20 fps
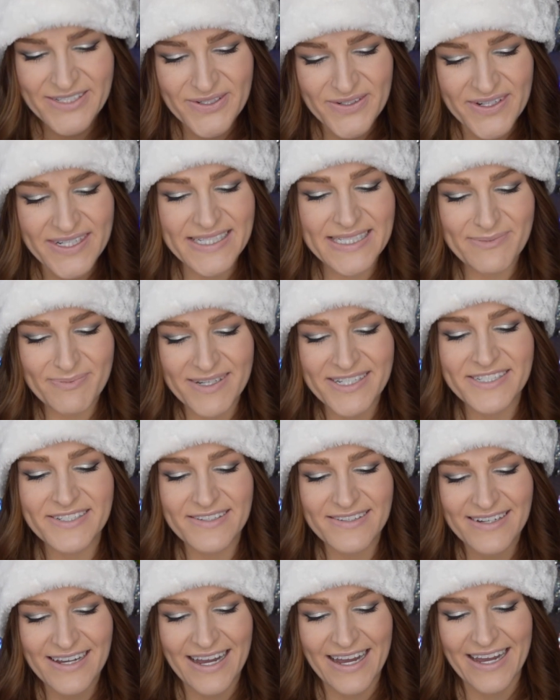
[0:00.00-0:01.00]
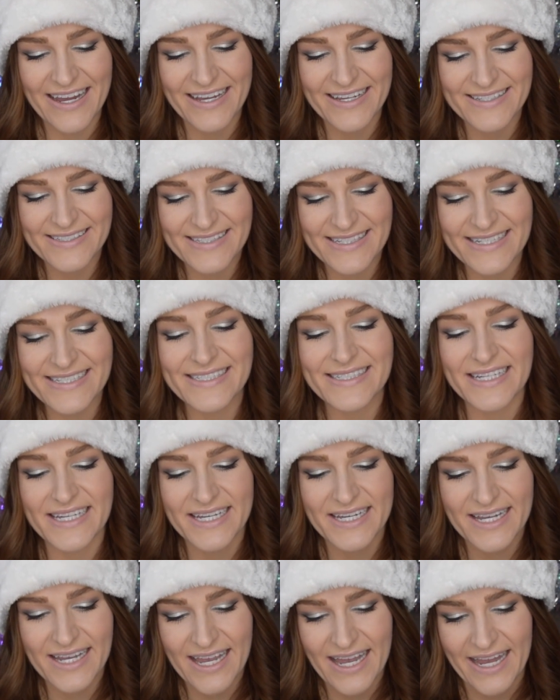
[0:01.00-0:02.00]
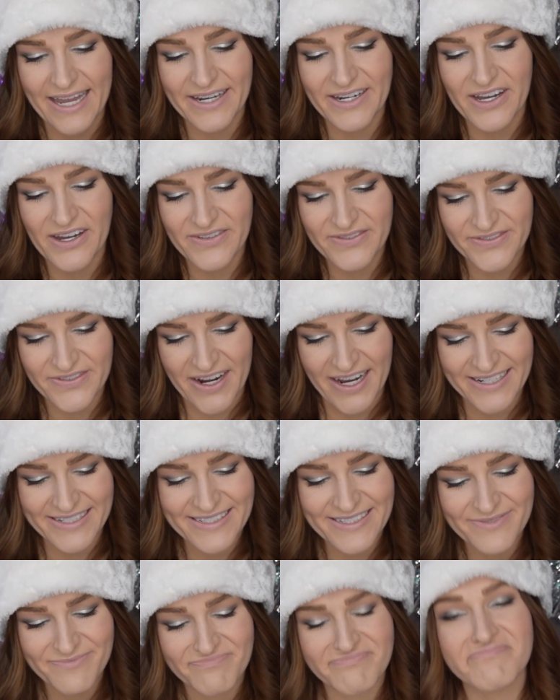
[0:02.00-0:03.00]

to a special kind Disney kind of friend.